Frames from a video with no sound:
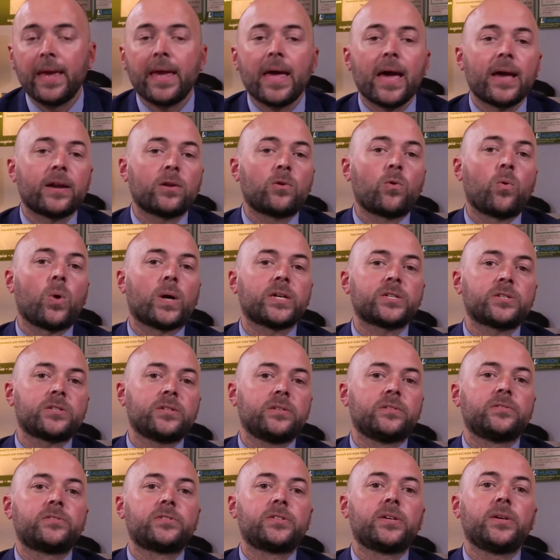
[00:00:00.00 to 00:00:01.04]
And
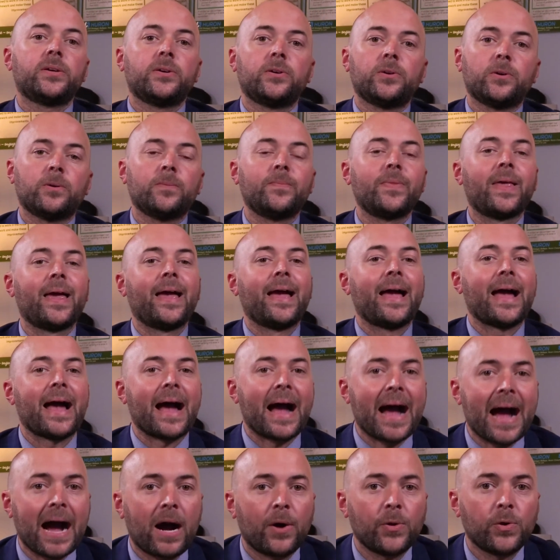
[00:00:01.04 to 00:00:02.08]
question 2,
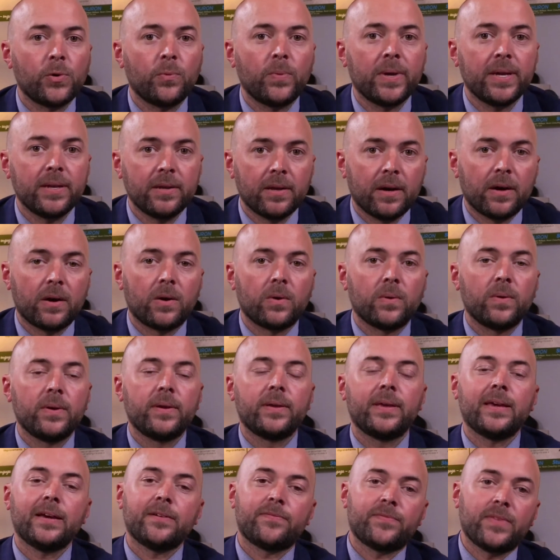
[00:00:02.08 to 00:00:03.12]
how do we know
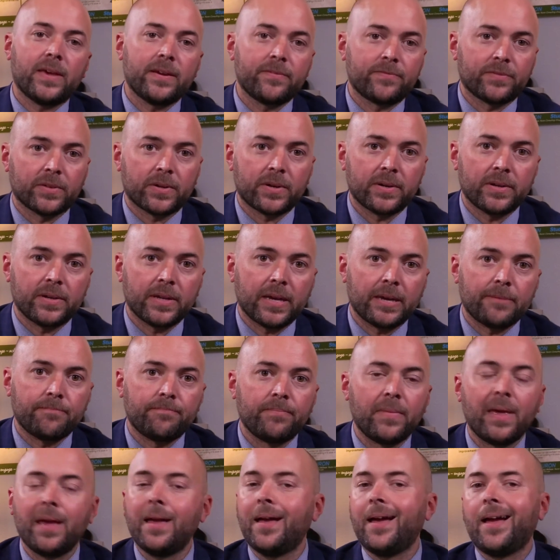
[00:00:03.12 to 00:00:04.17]
if they've learned it?
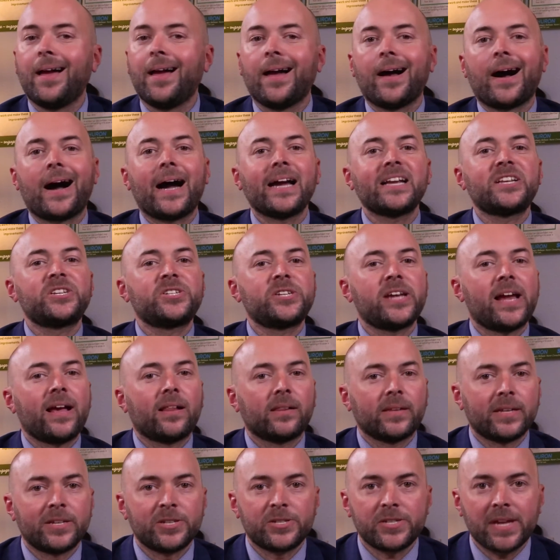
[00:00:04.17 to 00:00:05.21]
I
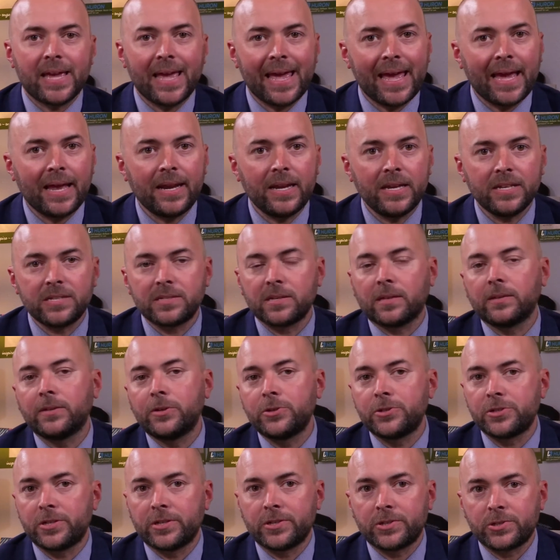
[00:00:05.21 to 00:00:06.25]
challenge any
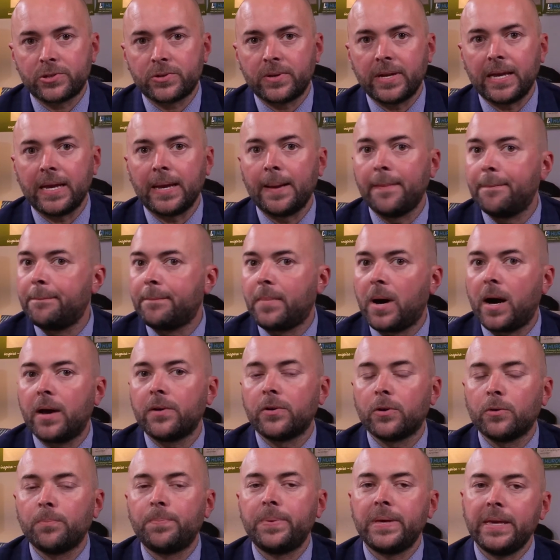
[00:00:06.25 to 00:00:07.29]
solution tree
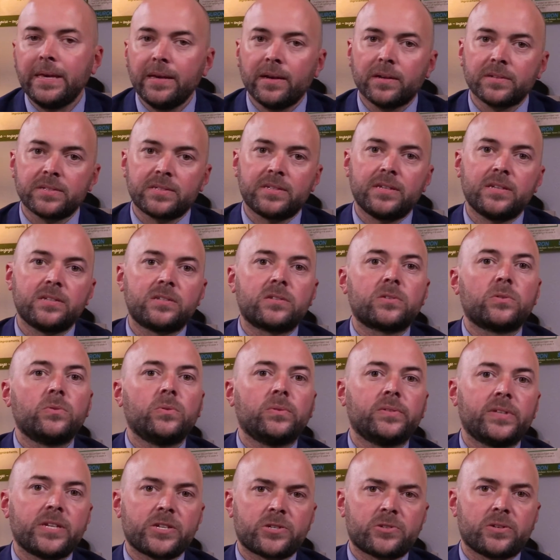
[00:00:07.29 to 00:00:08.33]
model PLC school
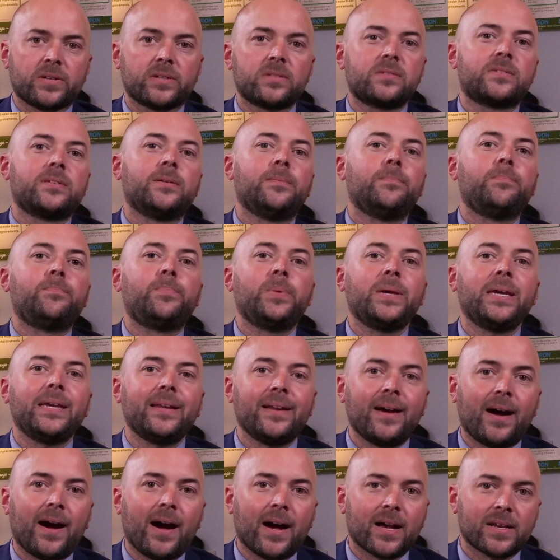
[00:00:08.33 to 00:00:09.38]
district to beat
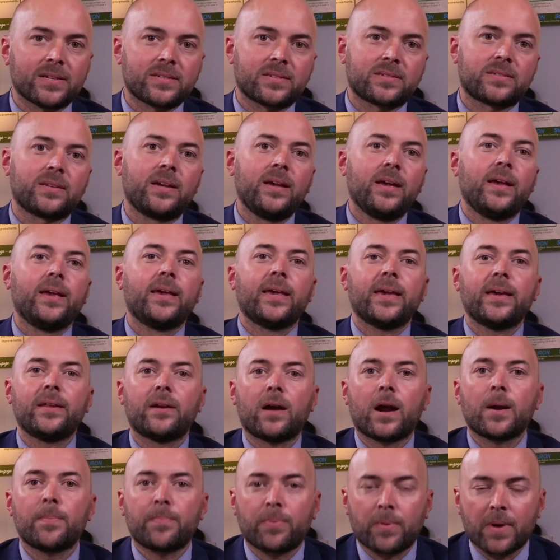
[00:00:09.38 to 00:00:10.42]
us in
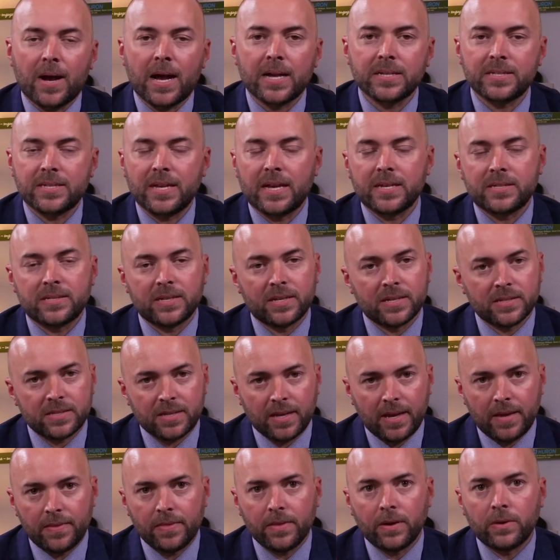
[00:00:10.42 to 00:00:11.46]
our processes
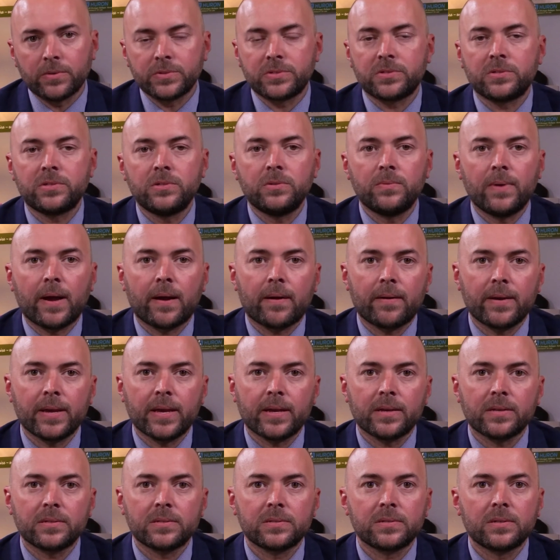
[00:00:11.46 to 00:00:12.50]
in those 2
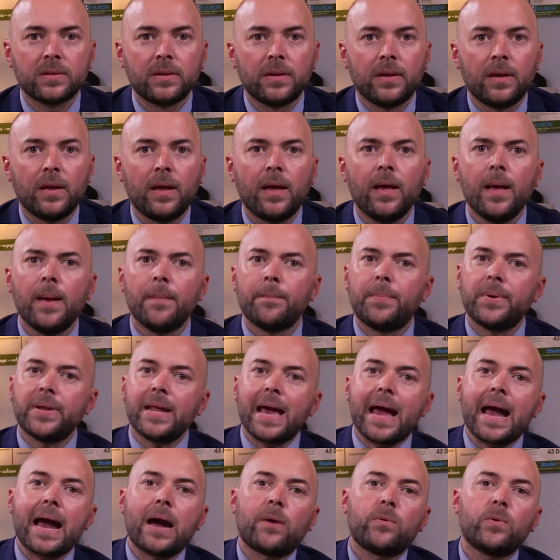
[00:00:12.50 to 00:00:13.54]
areas. But
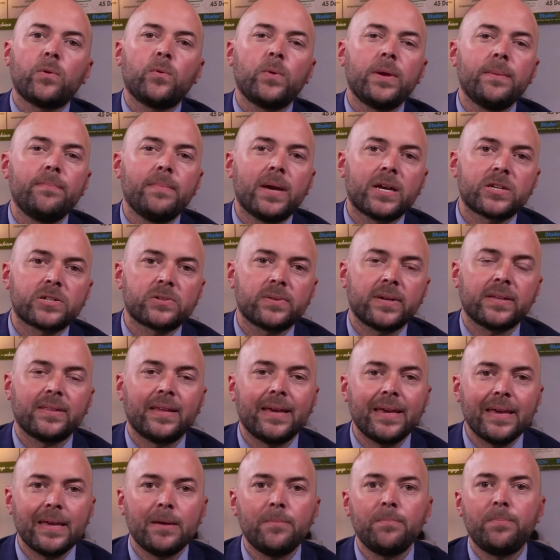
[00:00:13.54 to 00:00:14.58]
how are we measuring
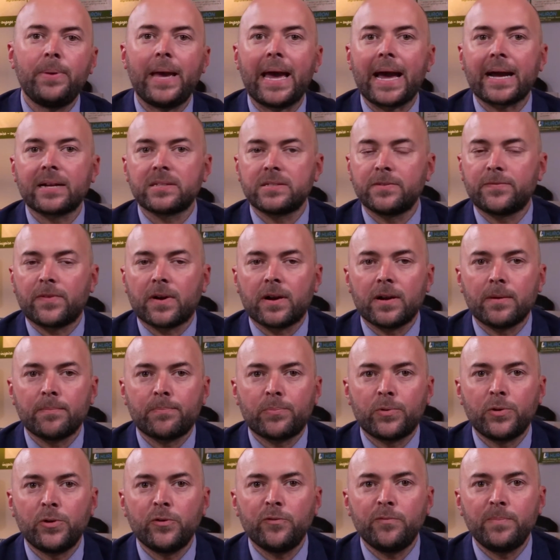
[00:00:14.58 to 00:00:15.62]
the impact of our
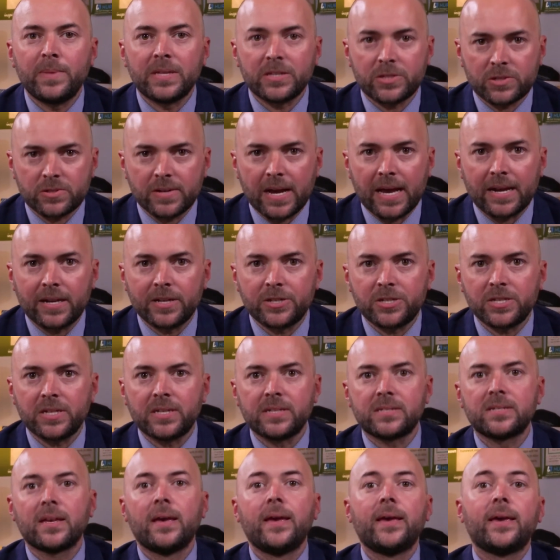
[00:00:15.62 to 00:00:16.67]
improvement
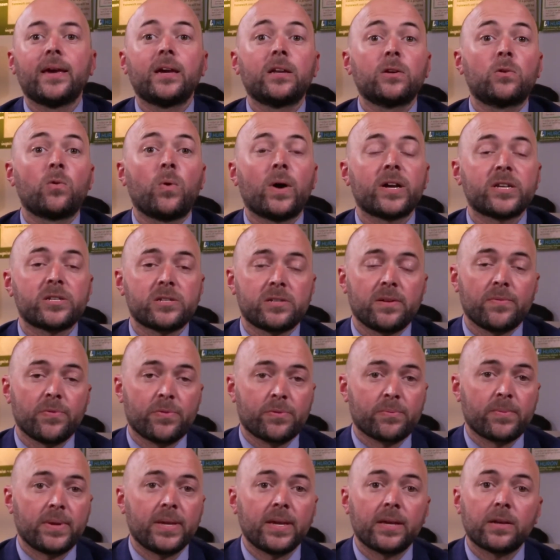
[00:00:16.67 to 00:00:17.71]
strategies in question
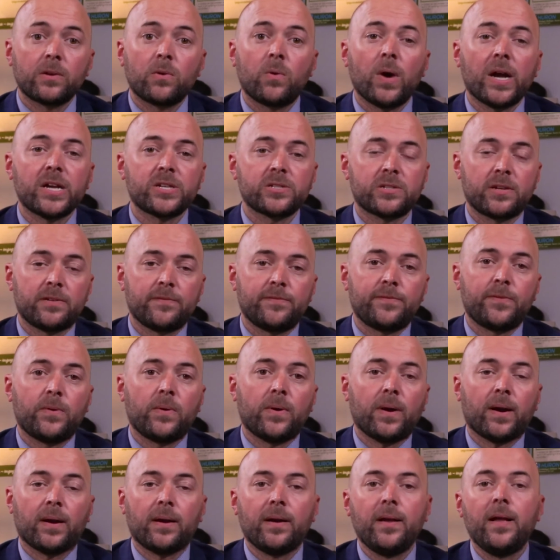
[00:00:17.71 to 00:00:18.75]
3 and question
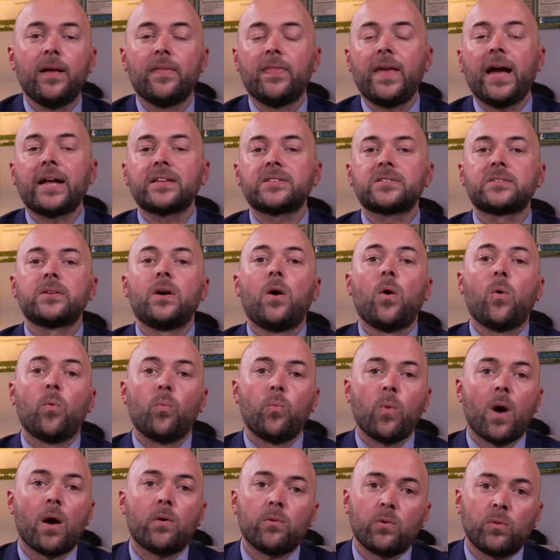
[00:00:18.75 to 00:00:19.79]
4? That's
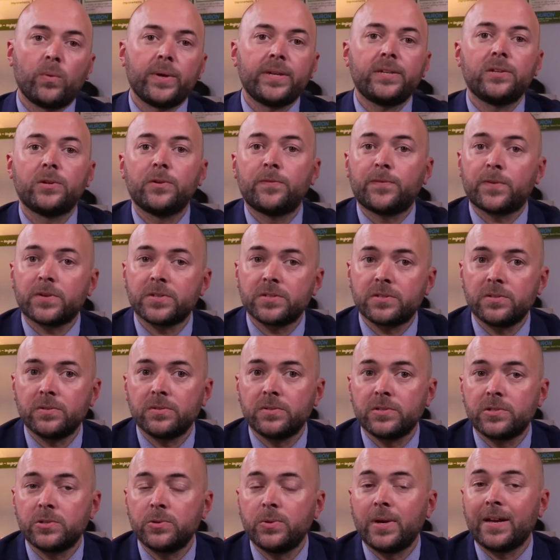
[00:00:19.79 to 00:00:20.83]
what will we do for
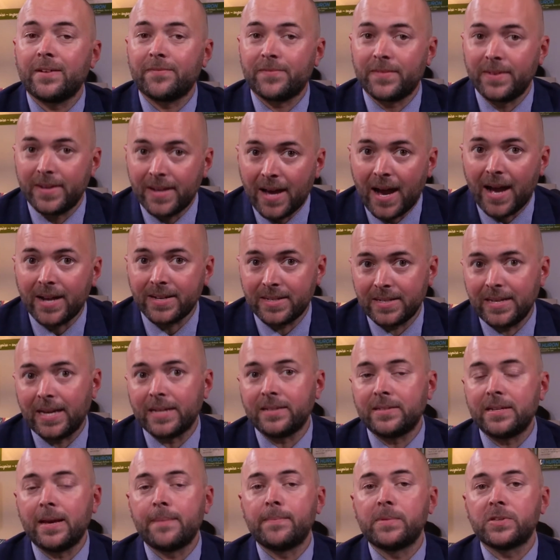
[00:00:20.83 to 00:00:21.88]
students who have not yet
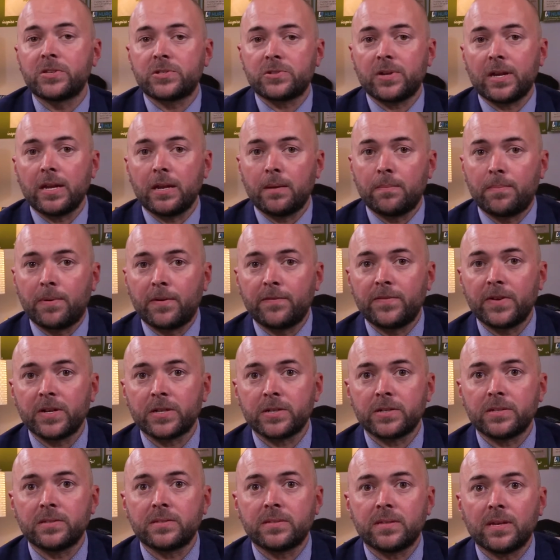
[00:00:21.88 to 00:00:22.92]
demonstrated
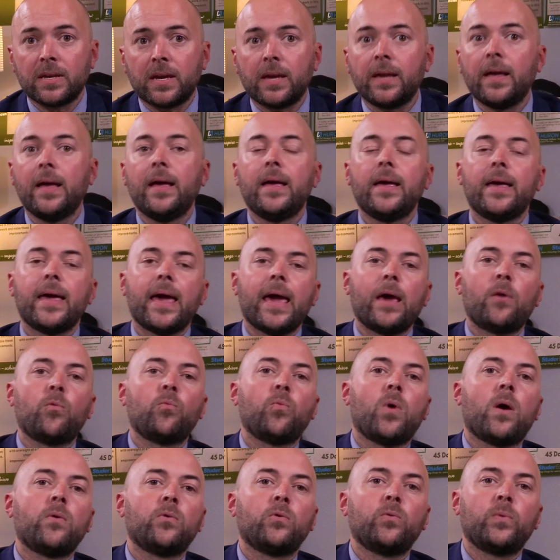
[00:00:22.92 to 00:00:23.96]
proficiency, and
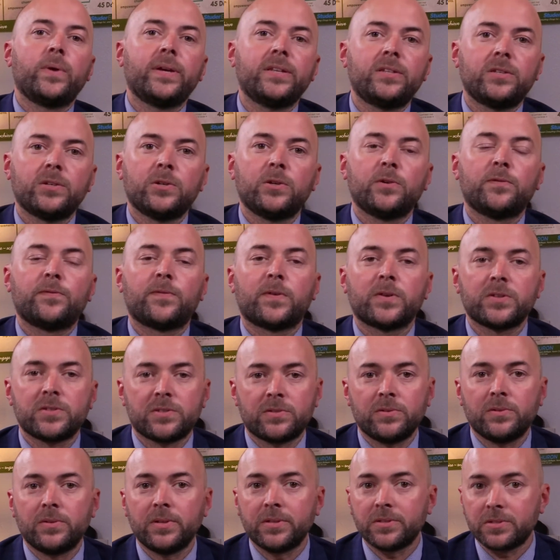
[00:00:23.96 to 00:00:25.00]
what will we do for
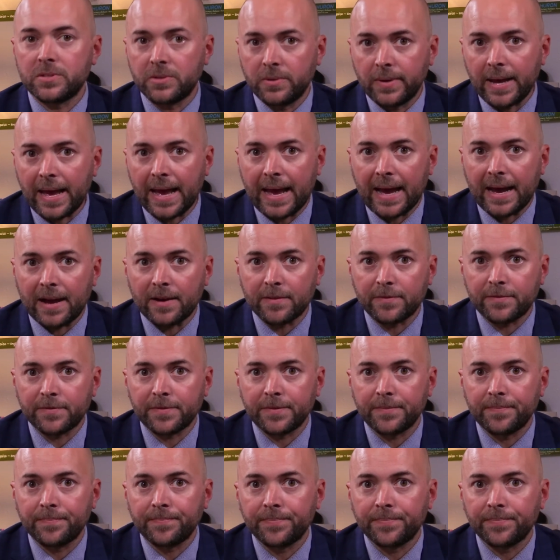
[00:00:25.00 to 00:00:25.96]
students who have?